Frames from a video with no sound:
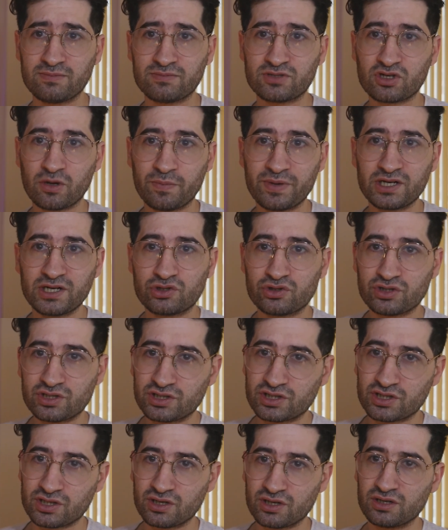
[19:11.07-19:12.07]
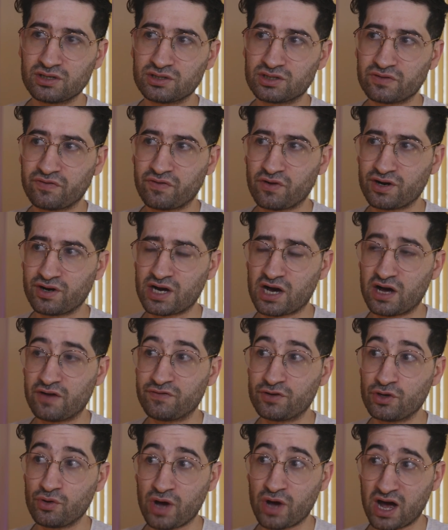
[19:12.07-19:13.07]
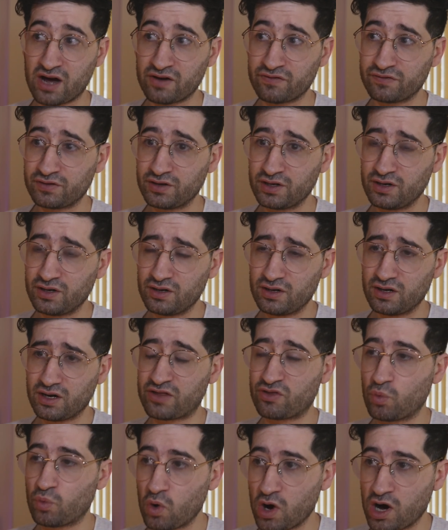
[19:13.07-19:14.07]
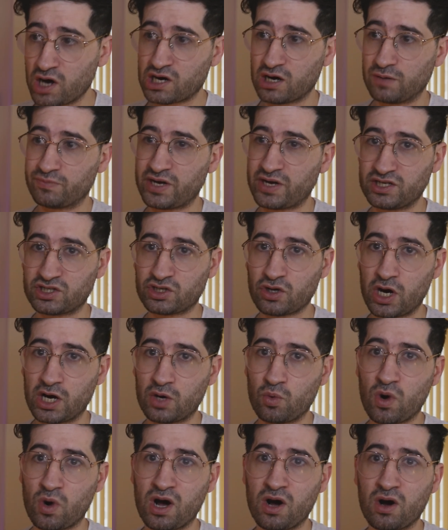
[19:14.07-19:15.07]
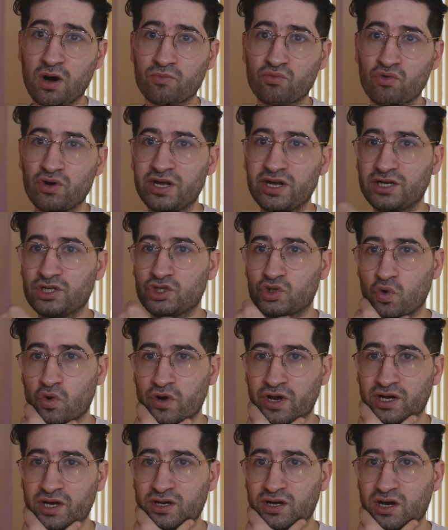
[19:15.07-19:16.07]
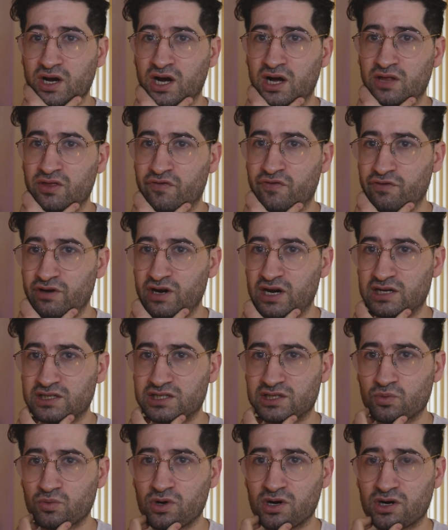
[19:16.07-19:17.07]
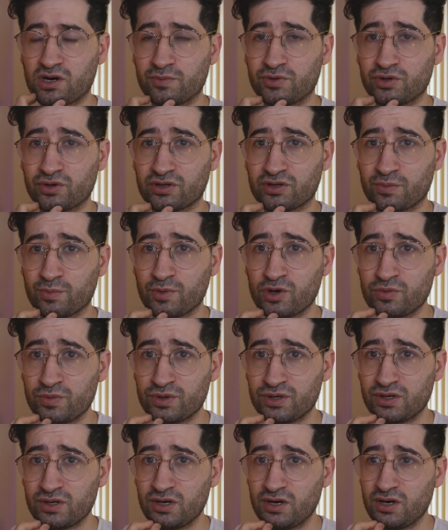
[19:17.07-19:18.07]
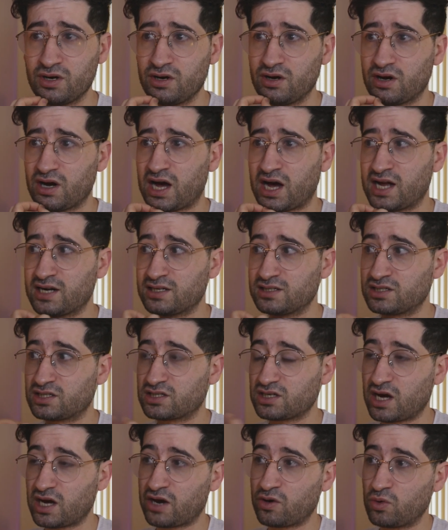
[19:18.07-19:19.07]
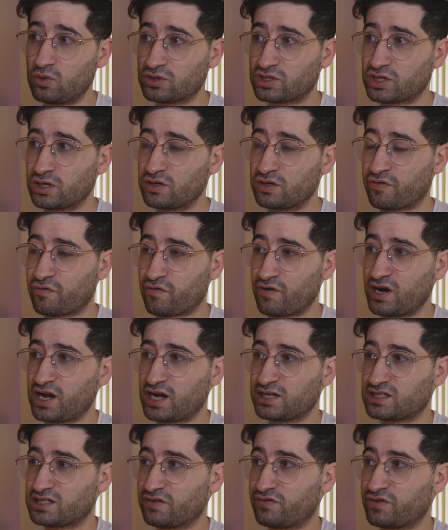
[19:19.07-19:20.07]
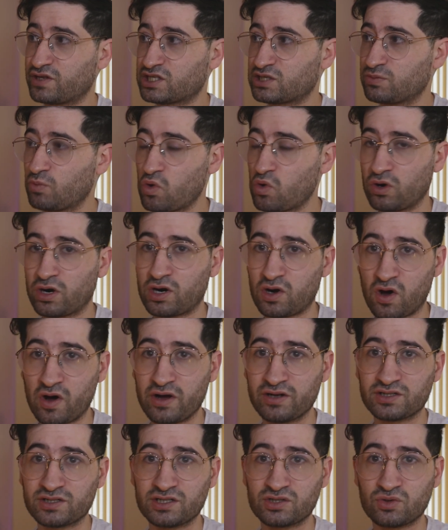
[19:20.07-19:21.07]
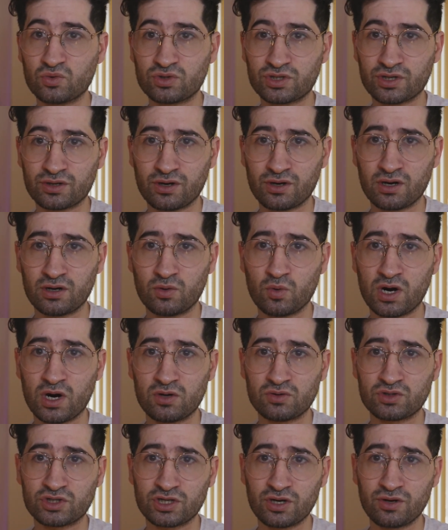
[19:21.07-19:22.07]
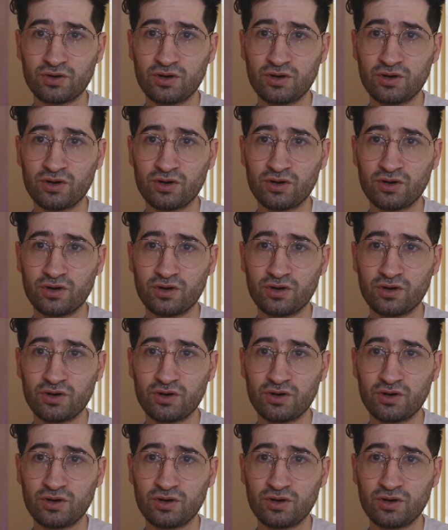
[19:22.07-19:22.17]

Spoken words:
So I'd be interested to find out if you have. Yeah, the work update's going well. I'm really enjoying the freelancing work I'm doing at the moment. And also the freelancing for the smaller clients is also going well.